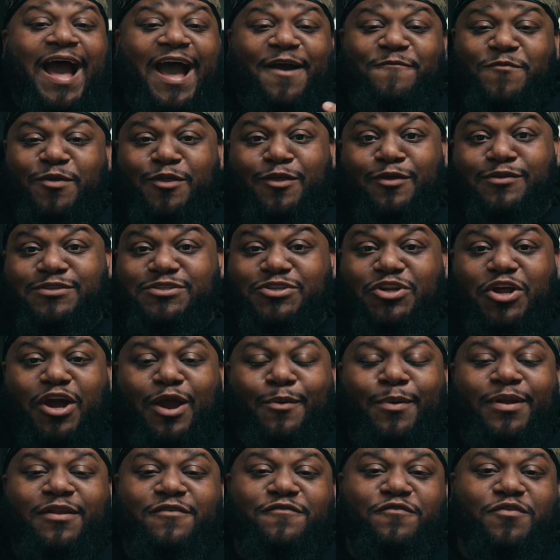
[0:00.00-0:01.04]
I've been using it
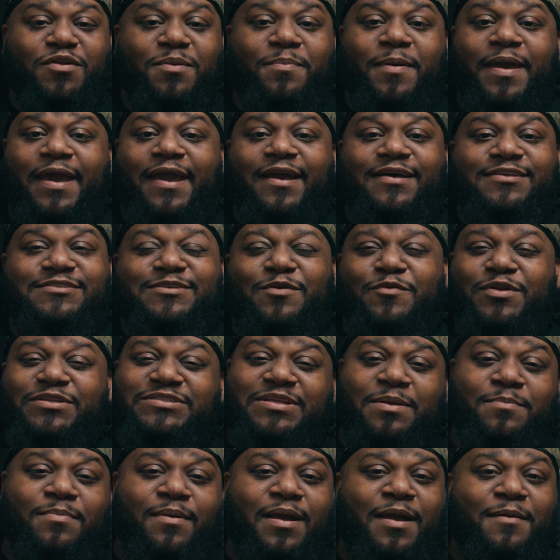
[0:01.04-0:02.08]
already for the past, I want to
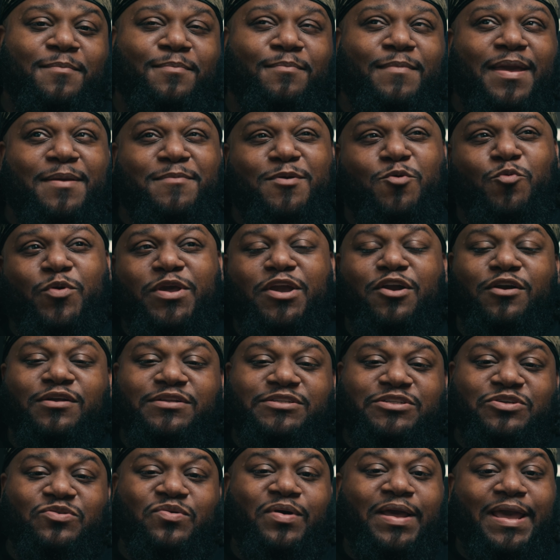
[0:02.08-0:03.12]
say maybe a week or
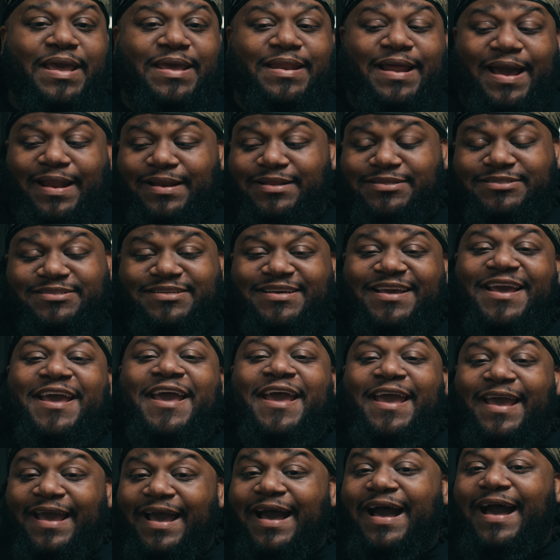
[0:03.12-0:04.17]
two, and honestly,
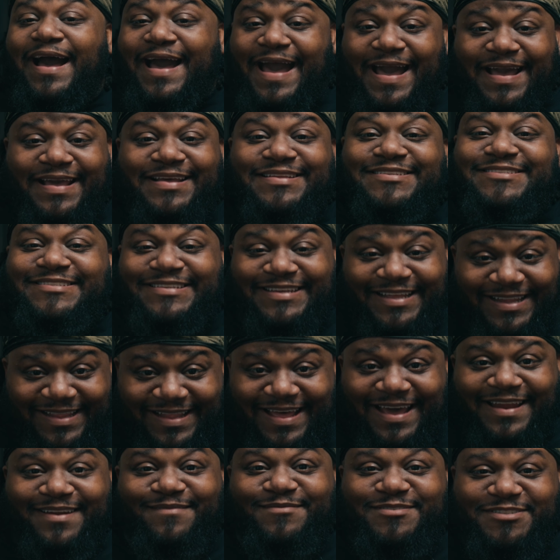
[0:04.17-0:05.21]
I can see a
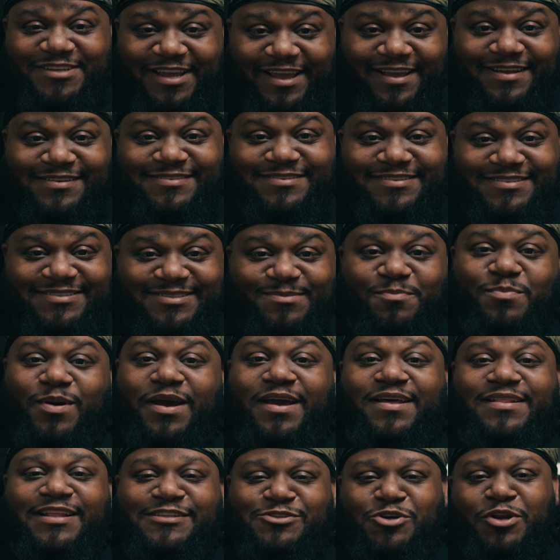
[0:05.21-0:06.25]
lot of changes.
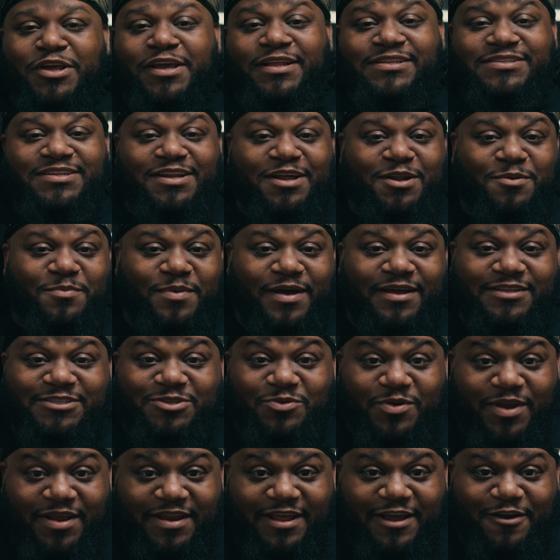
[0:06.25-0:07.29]
But let's go and get to the
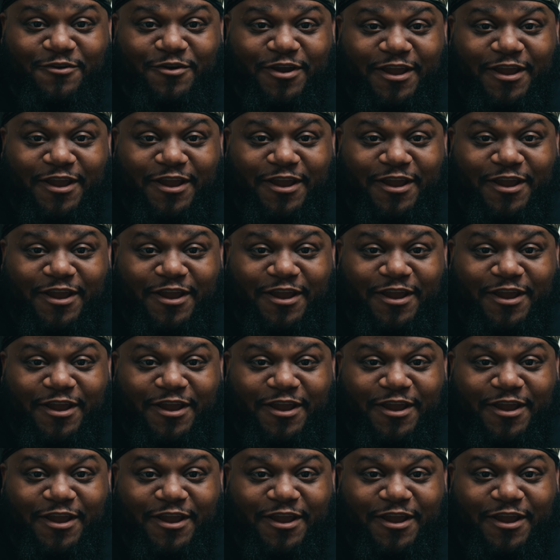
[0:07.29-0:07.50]
unboxing right now,